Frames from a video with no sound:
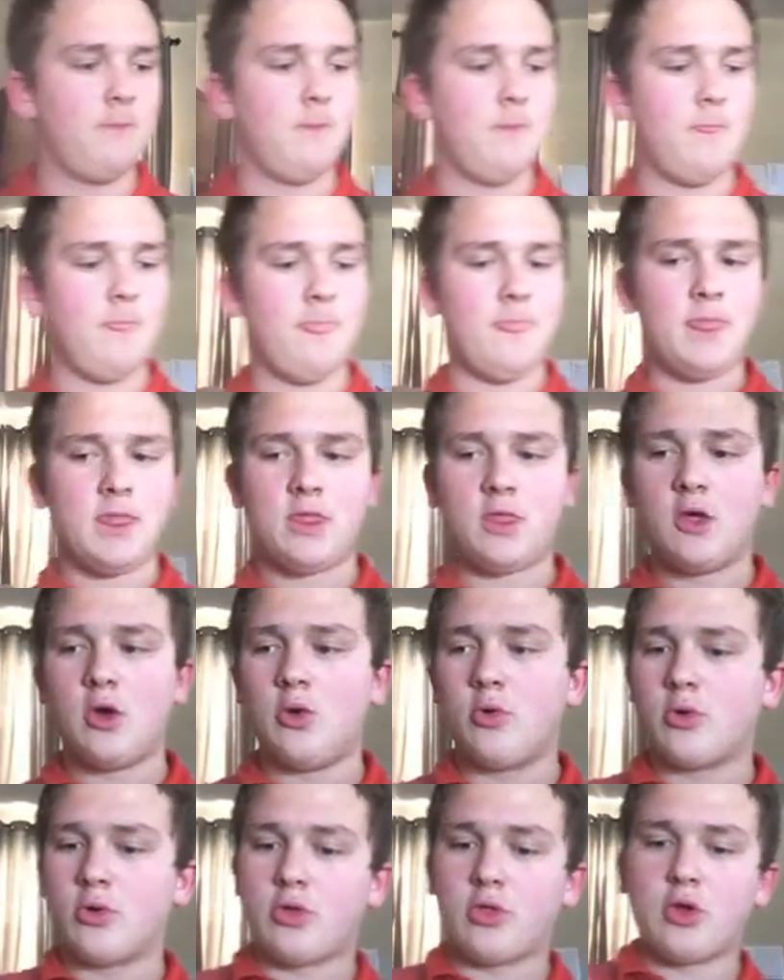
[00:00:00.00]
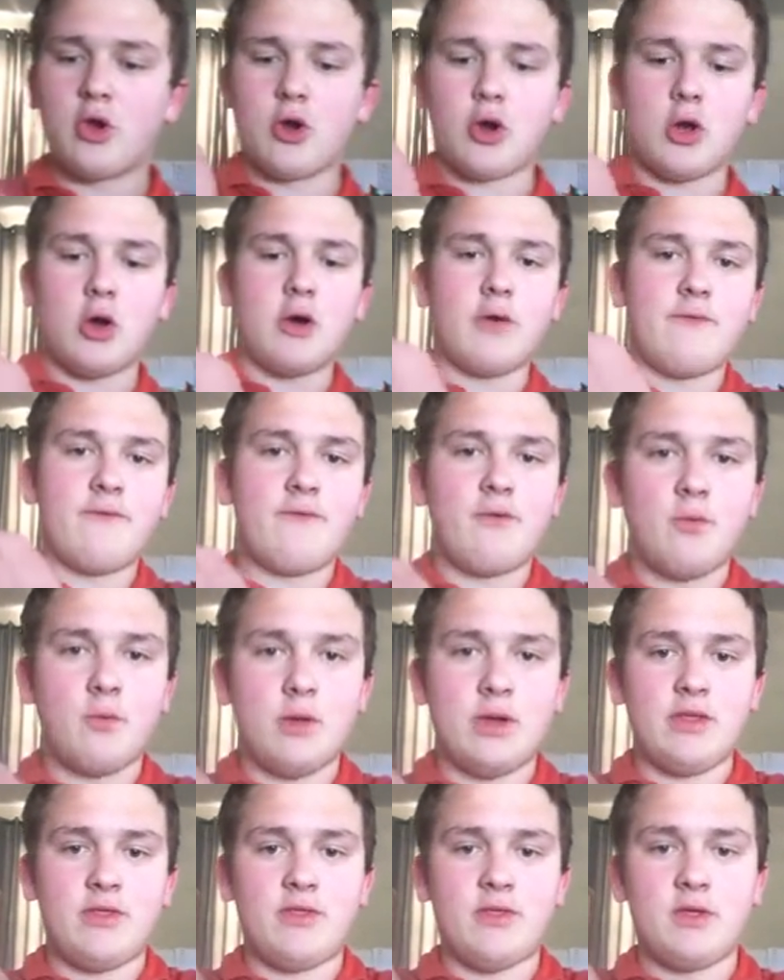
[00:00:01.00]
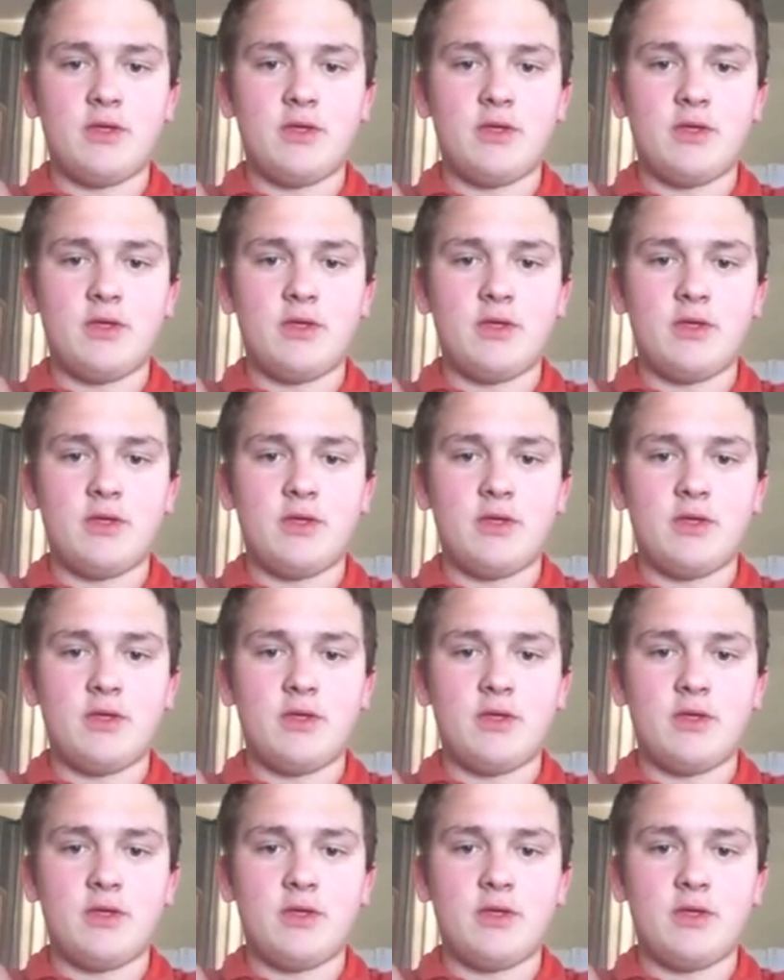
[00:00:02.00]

So we're going to start off with